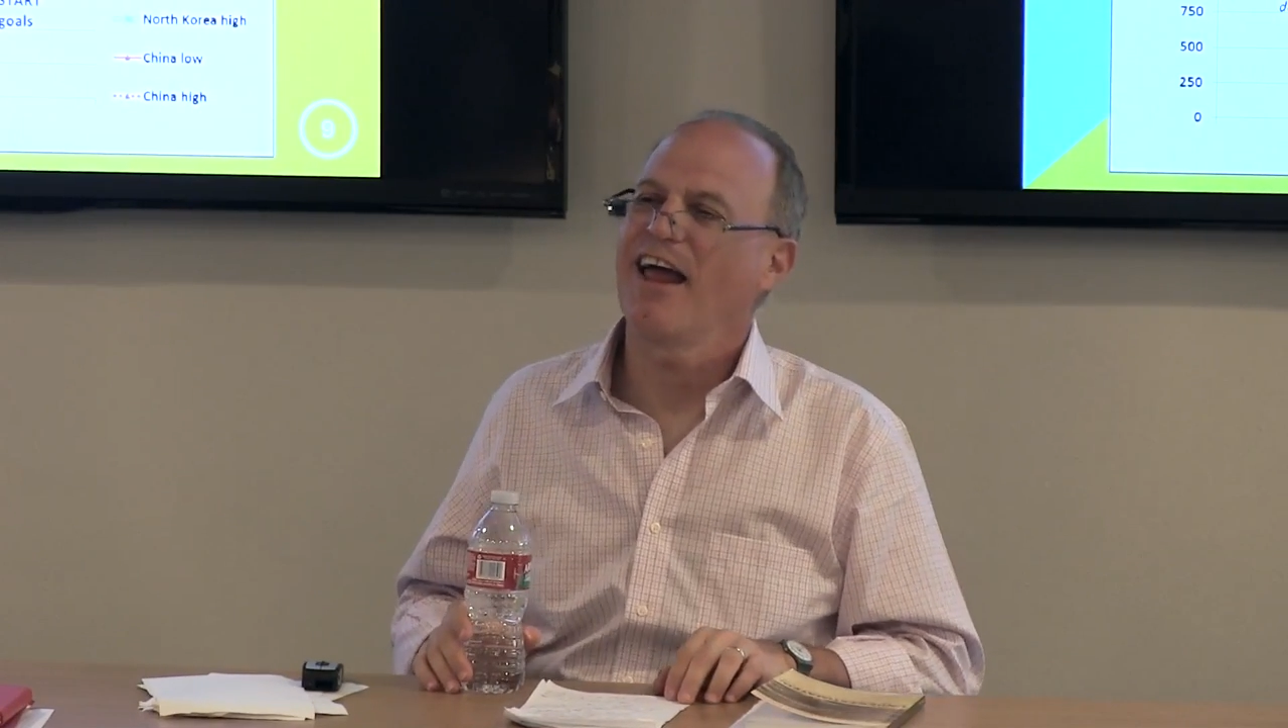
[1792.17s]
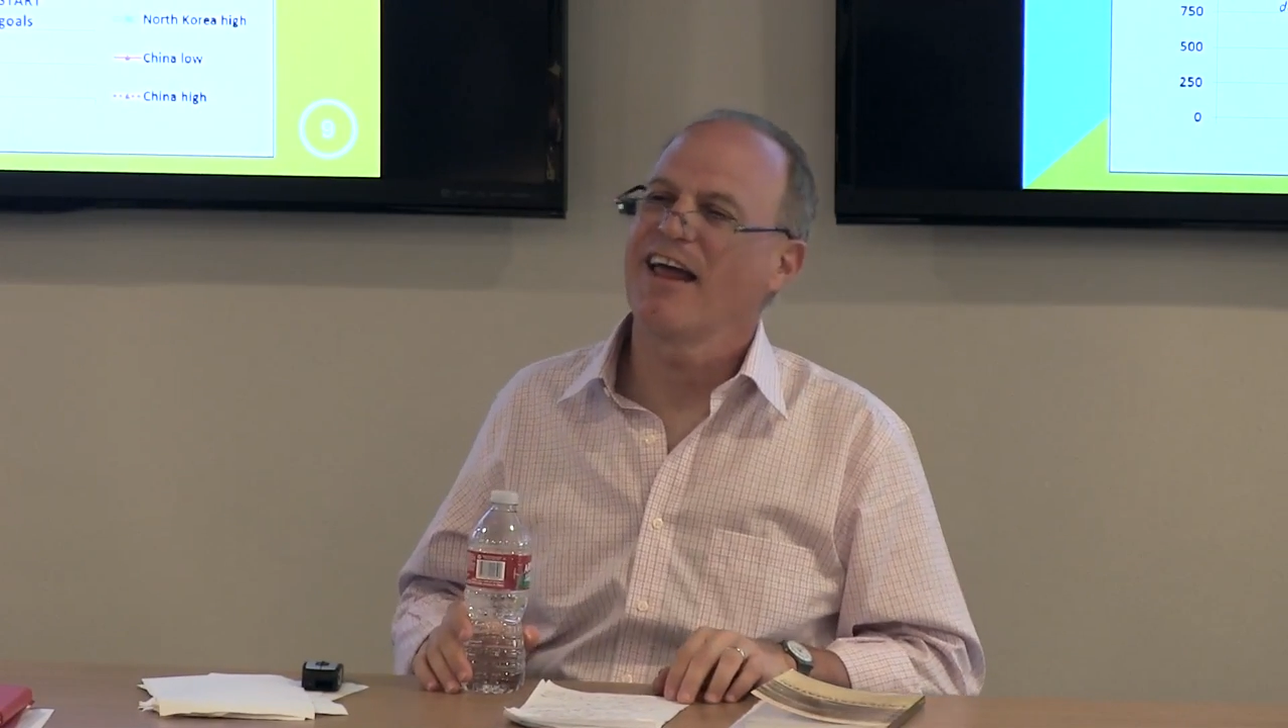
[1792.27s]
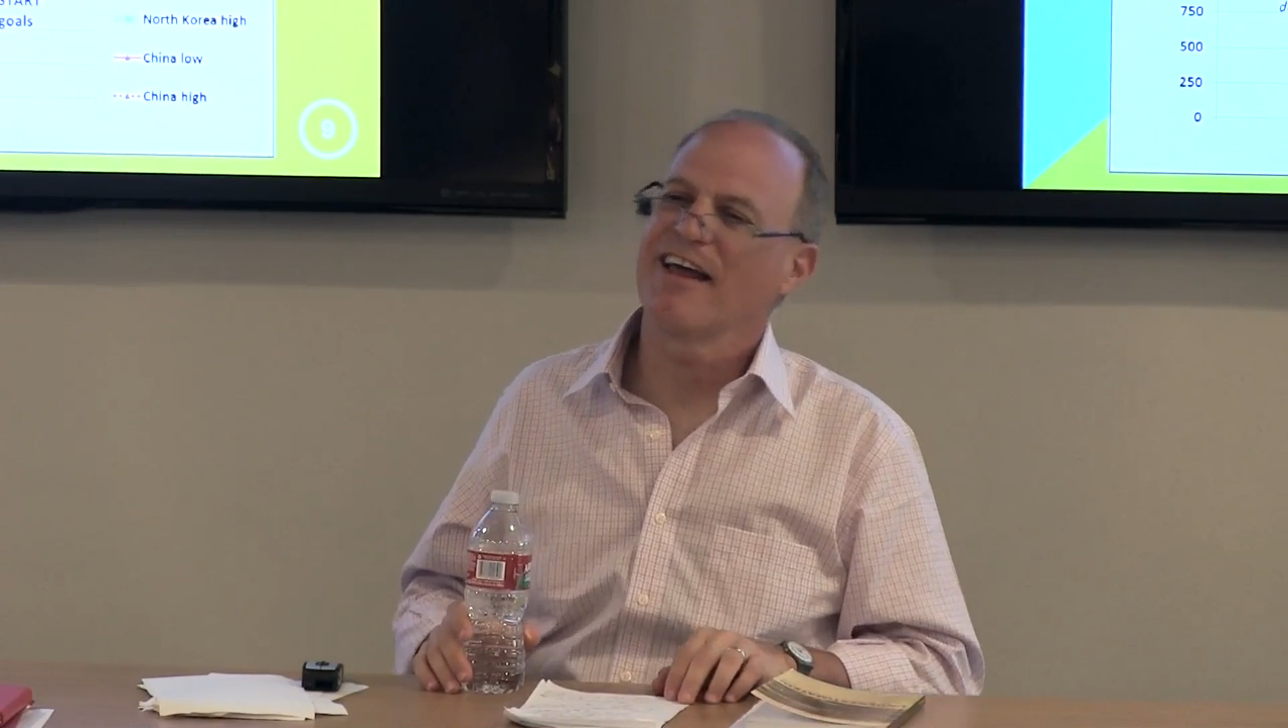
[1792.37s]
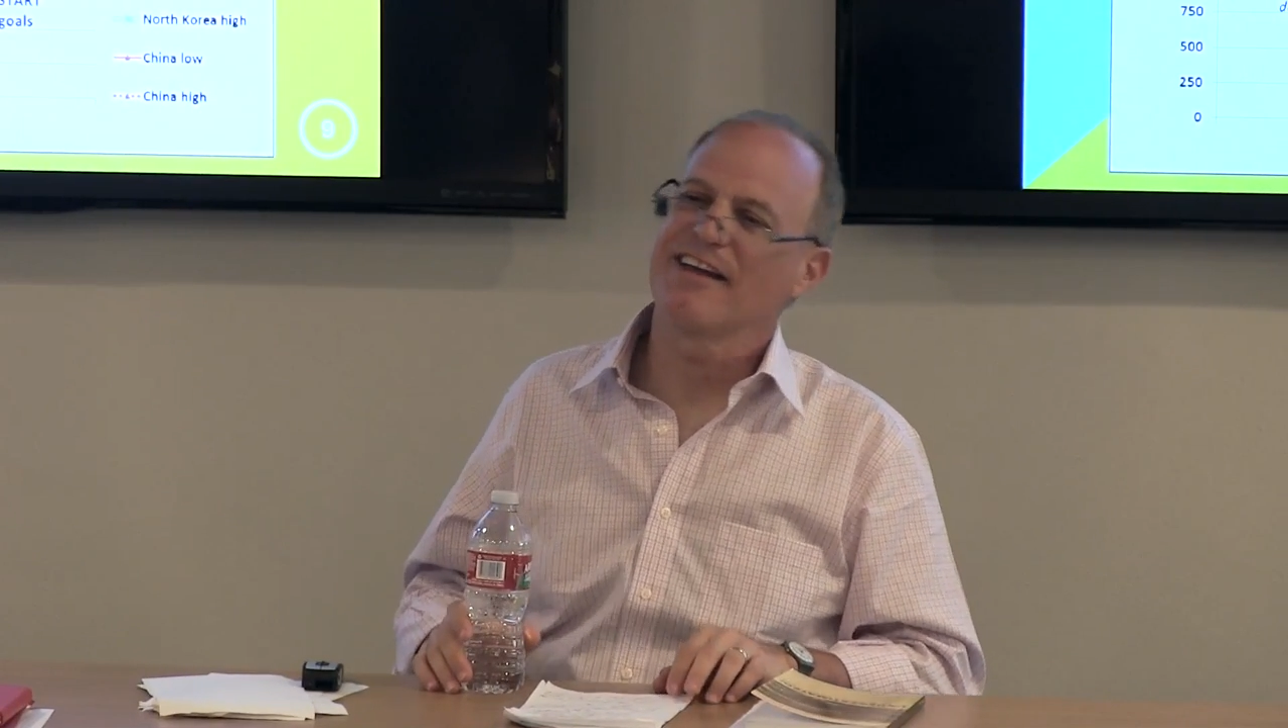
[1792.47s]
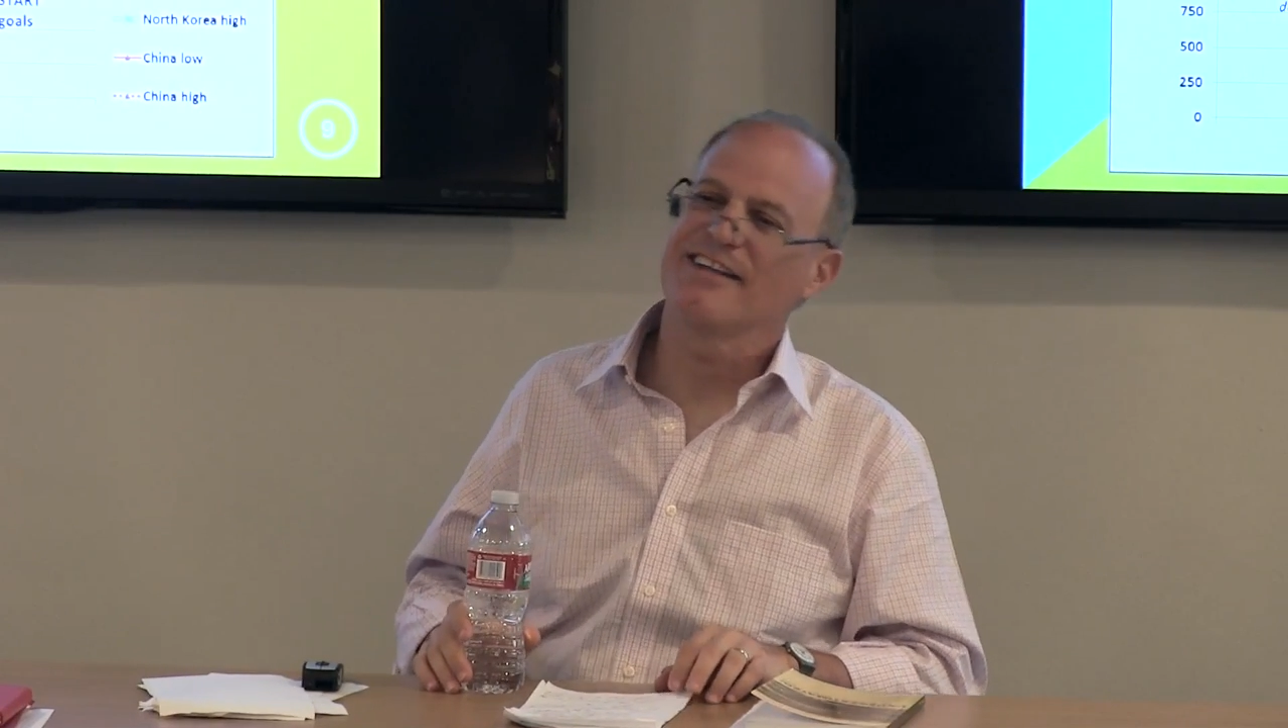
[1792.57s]

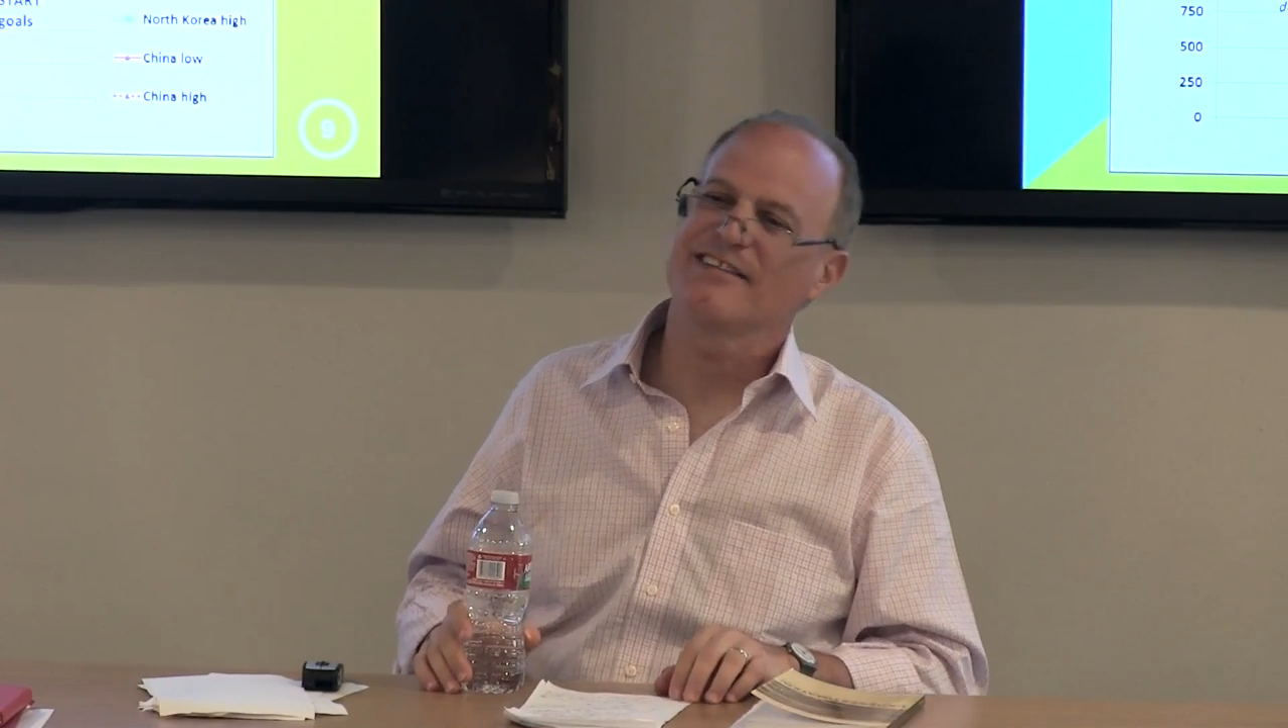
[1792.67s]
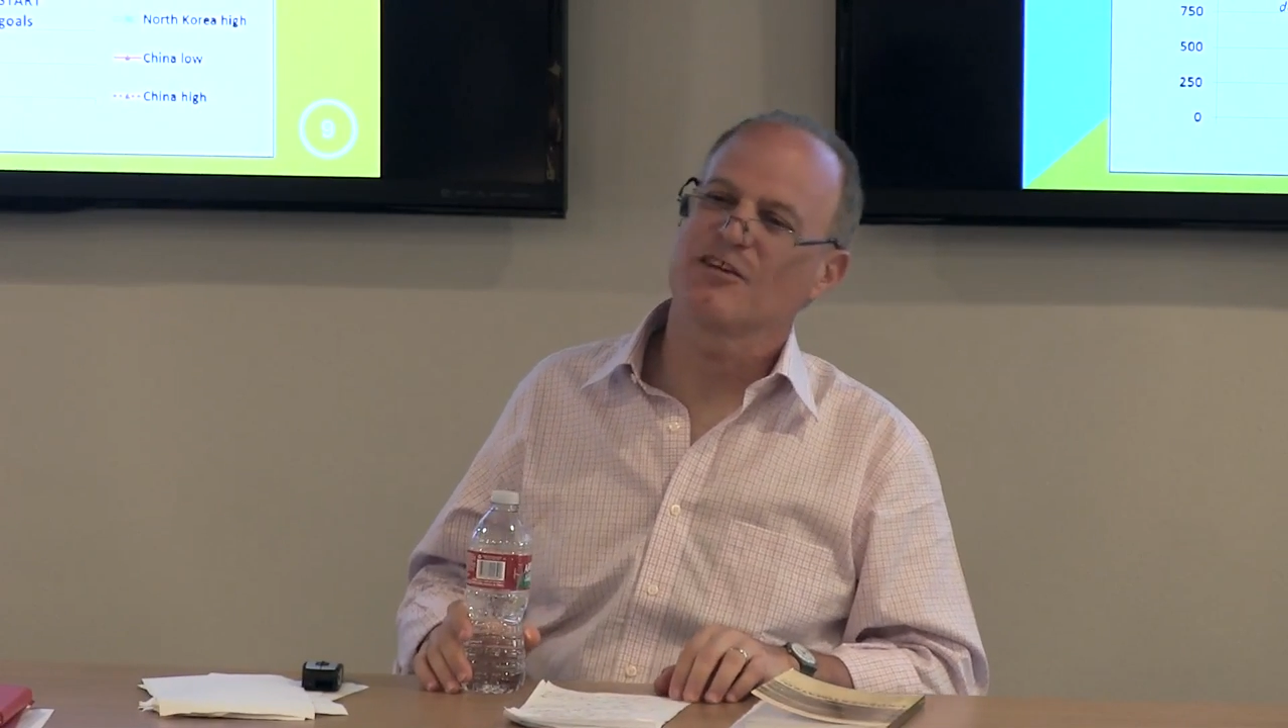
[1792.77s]
And he